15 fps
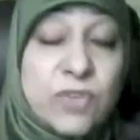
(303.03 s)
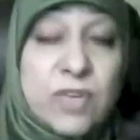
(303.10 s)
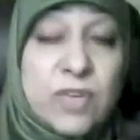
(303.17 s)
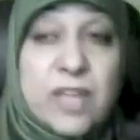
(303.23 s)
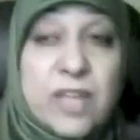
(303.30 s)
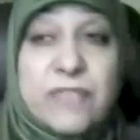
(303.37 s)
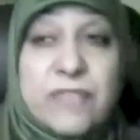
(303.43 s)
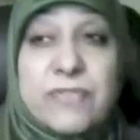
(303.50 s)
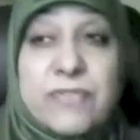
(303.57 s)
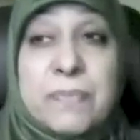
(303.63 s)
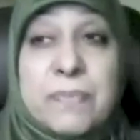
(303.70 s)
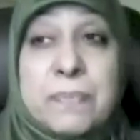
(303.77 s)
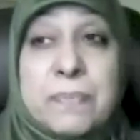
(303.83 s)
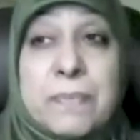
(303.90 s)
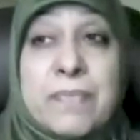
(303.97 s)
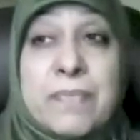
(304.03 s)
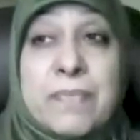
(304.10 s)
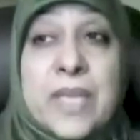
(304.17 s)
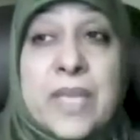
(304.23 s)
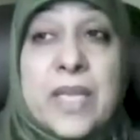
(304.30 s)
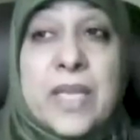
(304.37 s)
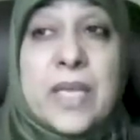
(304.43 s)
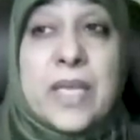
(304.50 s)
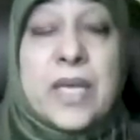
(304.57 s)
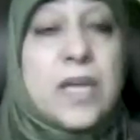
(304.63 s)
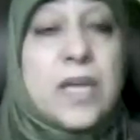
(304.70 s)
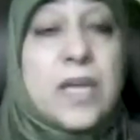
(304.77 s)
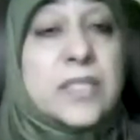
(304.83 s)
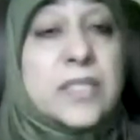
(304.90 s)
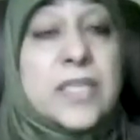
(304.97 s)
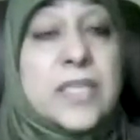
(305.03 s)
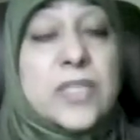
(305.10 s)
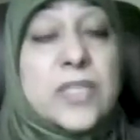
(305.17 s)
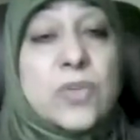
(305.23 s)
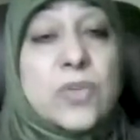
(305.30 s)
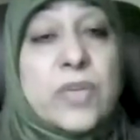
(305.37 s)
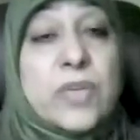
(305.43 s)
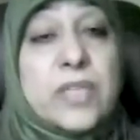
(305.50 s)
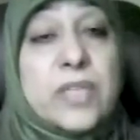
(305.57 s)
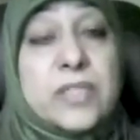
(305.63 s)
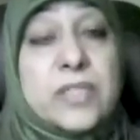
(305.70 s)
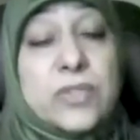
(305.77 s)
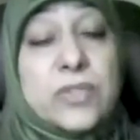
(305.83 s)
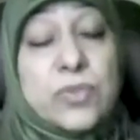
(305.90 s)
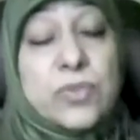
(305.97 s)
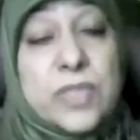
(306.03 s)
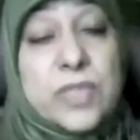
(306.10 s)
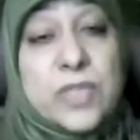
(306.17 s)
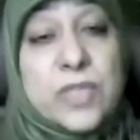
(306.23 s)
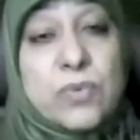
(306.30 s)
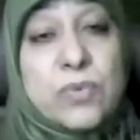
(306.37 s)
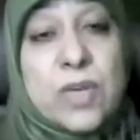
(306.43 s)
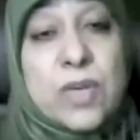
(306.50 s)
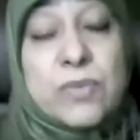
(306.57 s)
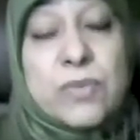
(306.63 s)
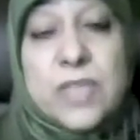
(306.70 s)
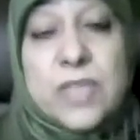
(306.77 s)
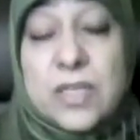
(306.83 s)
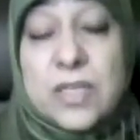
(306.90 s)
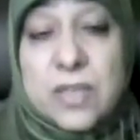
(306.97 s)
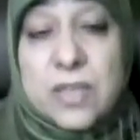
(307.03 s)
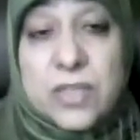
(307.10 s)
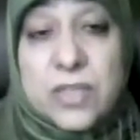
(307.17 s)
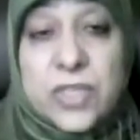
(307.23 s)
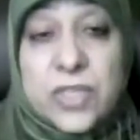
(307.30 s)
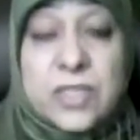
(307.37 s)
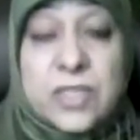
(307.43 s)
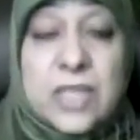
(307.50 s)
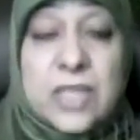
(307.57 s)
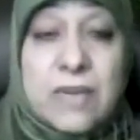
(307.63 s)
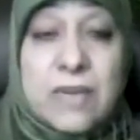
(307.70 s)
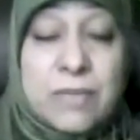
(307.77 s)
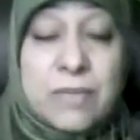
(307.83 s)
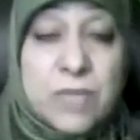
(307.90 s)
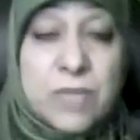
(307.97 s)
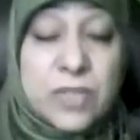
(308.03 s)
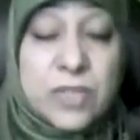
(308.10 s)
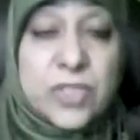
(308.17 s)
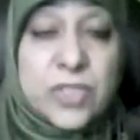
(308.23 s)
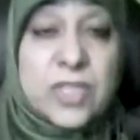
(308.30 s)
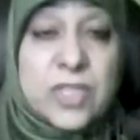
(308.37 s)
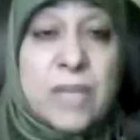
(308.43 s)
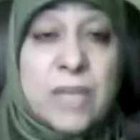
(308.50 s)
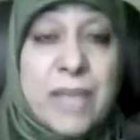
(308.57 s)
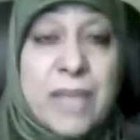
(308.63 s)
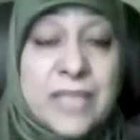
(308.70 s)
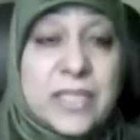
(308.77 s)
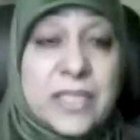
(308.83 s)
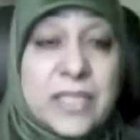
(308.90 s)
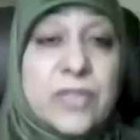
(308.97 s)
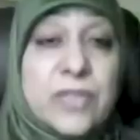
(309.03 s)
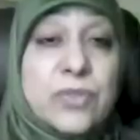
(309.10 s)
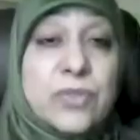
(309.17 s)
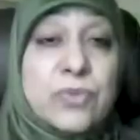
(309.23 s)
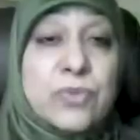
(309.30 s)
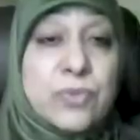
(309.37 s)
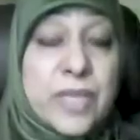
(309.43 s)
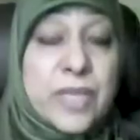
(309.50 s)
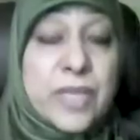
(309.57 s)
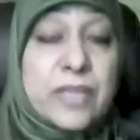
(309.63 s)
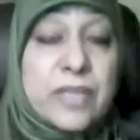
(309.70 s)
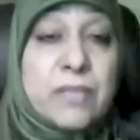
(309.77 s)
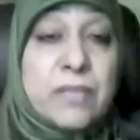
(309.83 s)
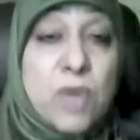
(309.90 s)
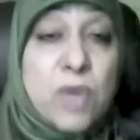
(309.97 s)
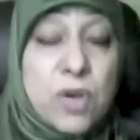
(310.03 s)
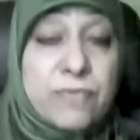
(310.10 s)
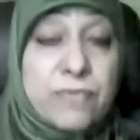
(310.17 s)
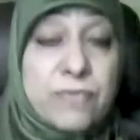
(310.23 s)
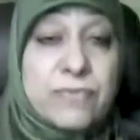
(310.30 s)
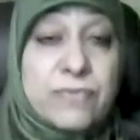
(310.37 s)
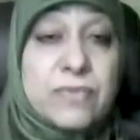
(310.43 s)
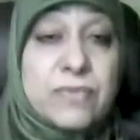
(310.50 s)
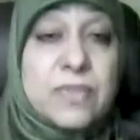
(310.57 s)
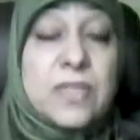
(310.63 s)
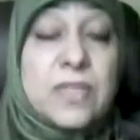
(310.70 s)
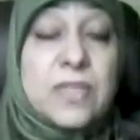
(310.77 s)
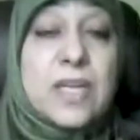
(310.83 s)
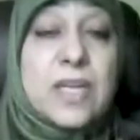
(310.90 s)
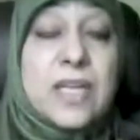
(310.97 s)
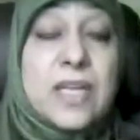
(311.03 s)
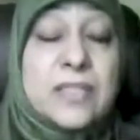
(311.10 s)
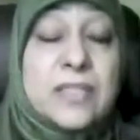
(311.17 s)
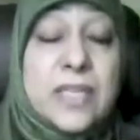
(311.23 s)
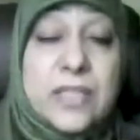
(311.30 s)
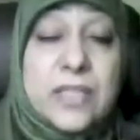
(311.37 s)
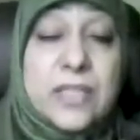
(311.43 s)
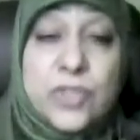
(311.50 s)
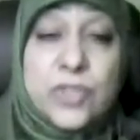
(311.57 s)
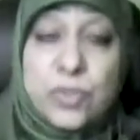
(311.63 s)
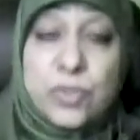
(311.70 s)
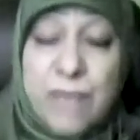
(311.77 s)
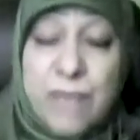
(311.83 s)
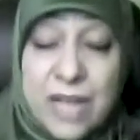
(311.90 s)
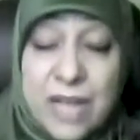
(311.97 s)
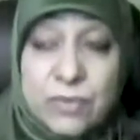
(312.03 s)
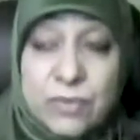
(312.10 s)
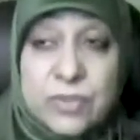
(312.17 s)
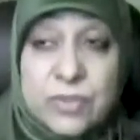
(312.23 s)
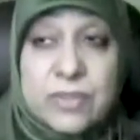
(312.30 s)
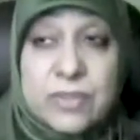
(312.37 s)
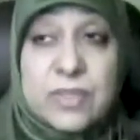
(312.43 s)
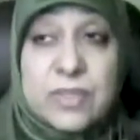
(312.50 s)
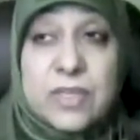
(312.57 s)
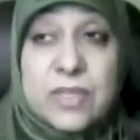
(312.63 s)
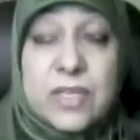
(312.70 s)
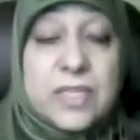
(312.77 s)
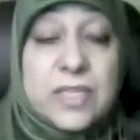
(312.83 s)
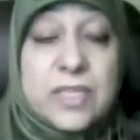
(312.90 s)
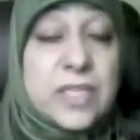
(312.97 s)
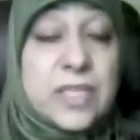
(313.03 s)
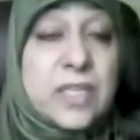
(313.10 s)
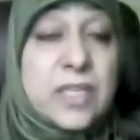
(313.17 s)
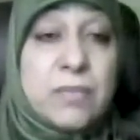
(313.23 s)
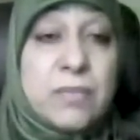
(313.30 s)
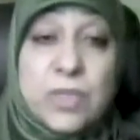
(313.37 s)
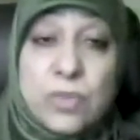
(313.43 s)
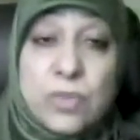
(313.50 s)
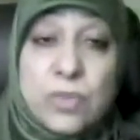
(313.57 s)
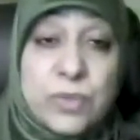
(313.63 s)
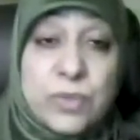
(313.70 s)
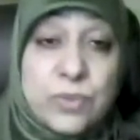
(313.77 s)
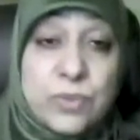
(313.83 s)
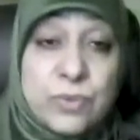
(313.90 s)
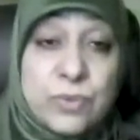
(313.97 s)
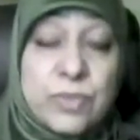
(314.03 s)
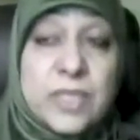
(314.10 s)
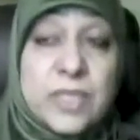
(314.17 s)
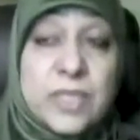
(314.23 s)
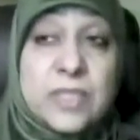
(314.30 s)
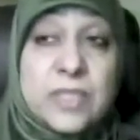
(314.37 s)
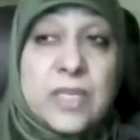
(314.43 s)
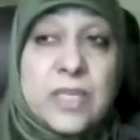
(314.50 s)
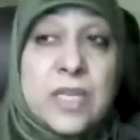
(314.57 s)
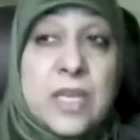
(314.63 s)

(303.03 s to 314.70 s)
your life. Hadi says, okay, you did it when I was unconscious. Now I'm conscious. I'm asking you to take them off and take the tube out. He said, I'm not going to do this.